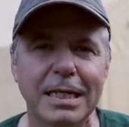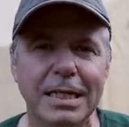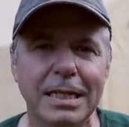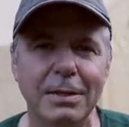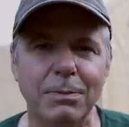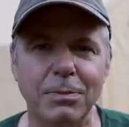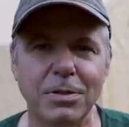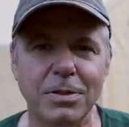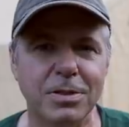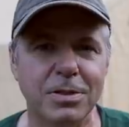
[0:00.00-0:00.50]

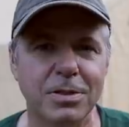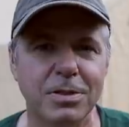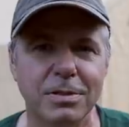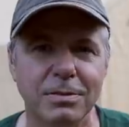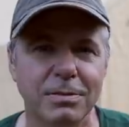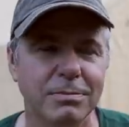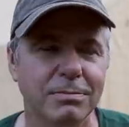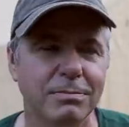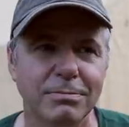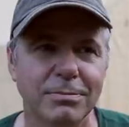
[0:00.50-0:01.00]
that was,
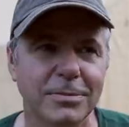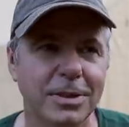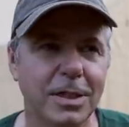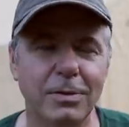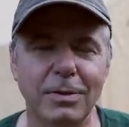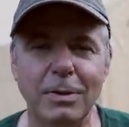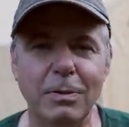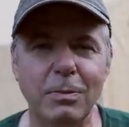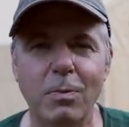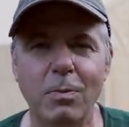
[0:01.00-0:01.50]
you
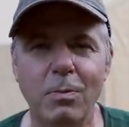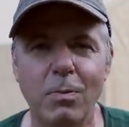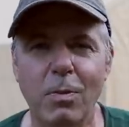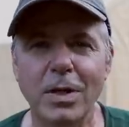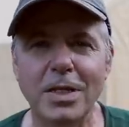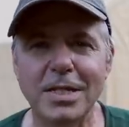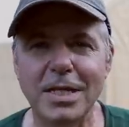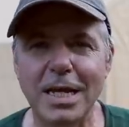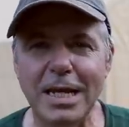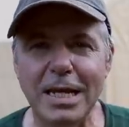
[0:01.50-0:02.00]
know,
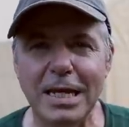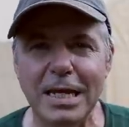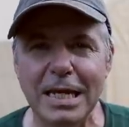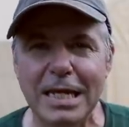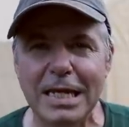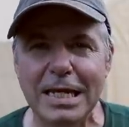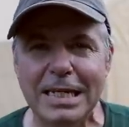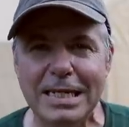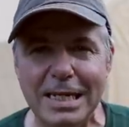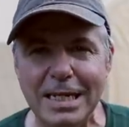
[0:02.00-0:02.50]
once I
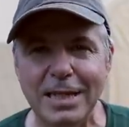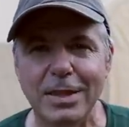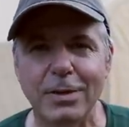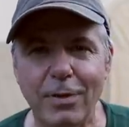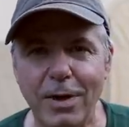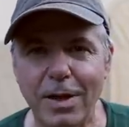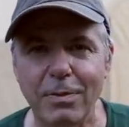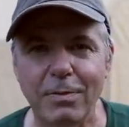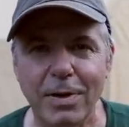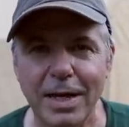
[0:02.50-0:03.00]
did it the
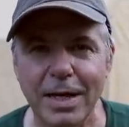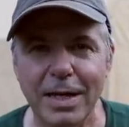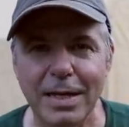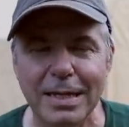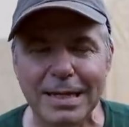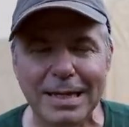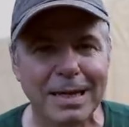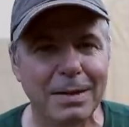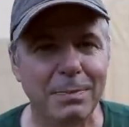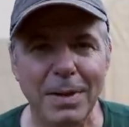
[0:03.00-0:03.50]
right way,
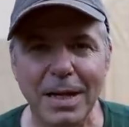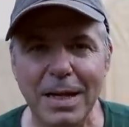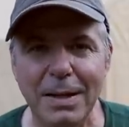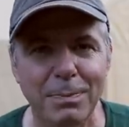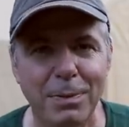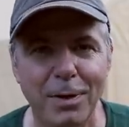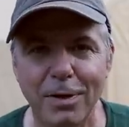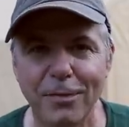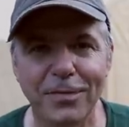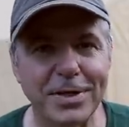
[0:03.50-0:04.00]
it made
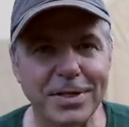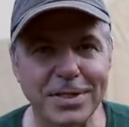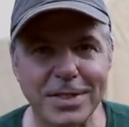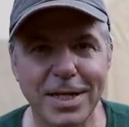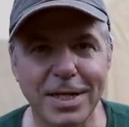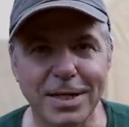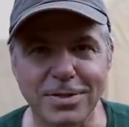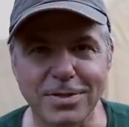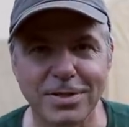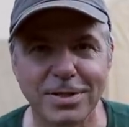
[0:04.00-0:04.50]
perfect
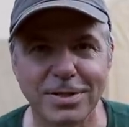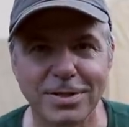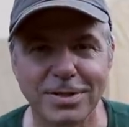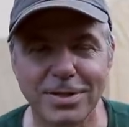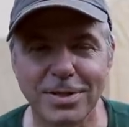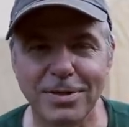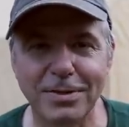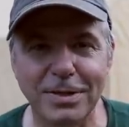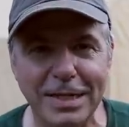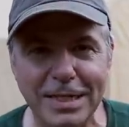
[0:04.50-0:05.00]
sense.
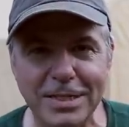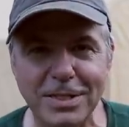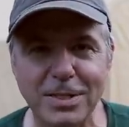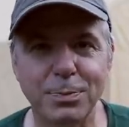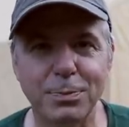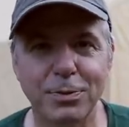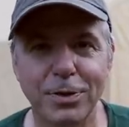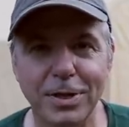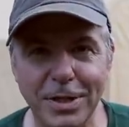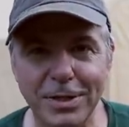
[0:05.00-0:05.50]
So it's a
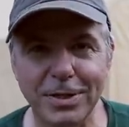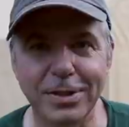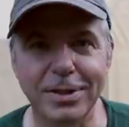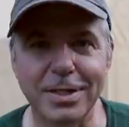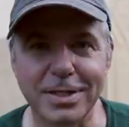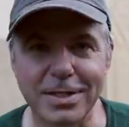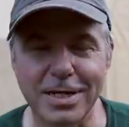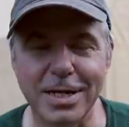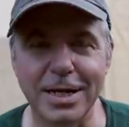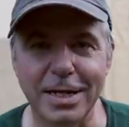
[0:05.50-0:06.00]
pretty good
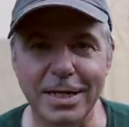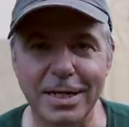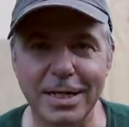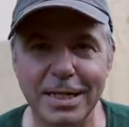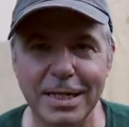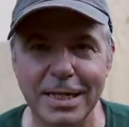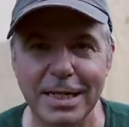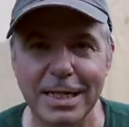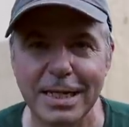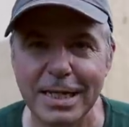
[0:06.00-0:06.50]
design.
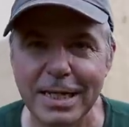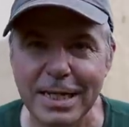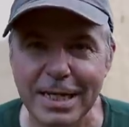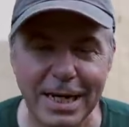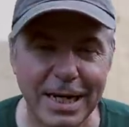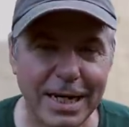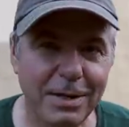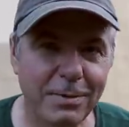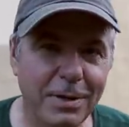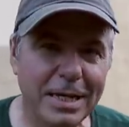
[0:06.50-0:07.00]

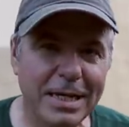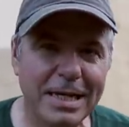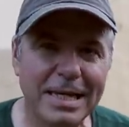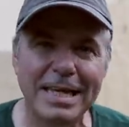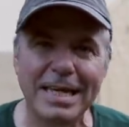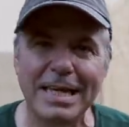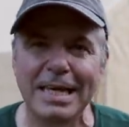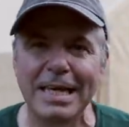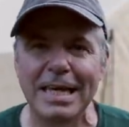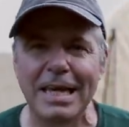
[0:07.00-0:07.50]
Anyway,
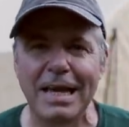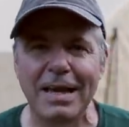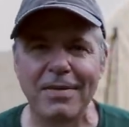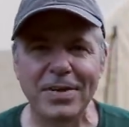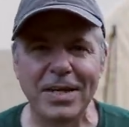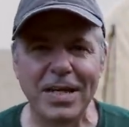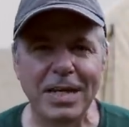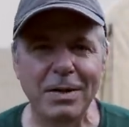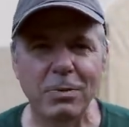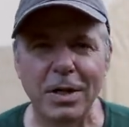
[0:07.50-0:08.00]
if
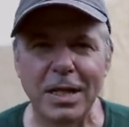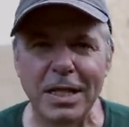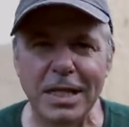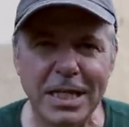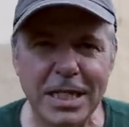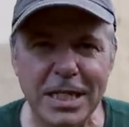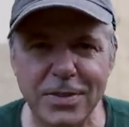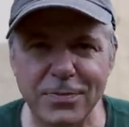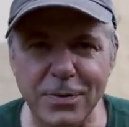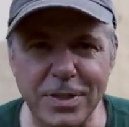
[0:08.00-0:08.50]
you need one of
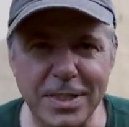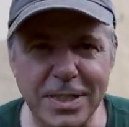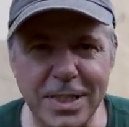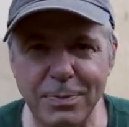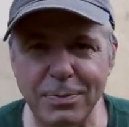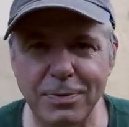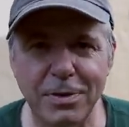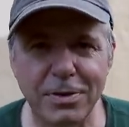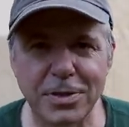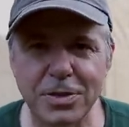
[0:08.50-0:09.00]
these for
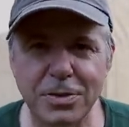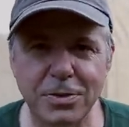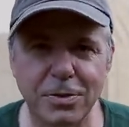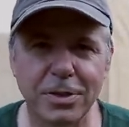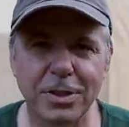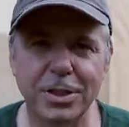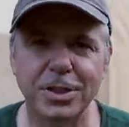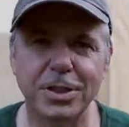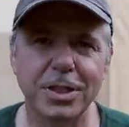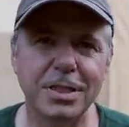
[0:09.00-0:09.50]
temporary
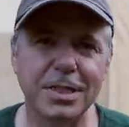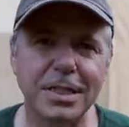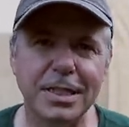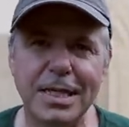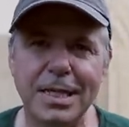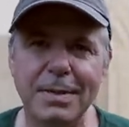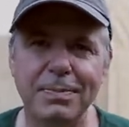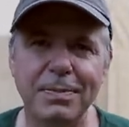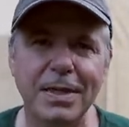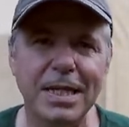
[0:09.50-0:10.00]
storage just to
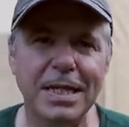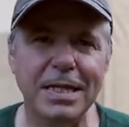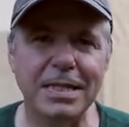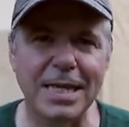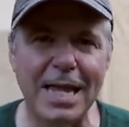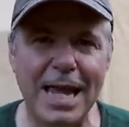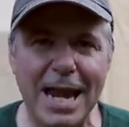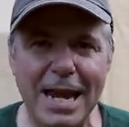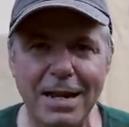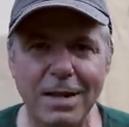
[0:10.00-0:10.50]
keep things
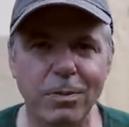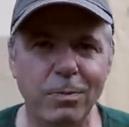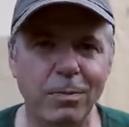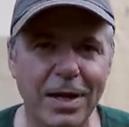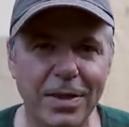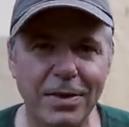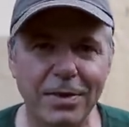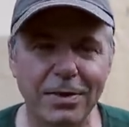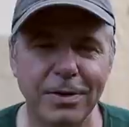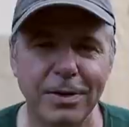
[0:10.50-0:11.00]
out of the
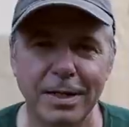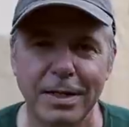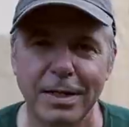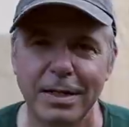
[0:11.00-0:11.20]
weather,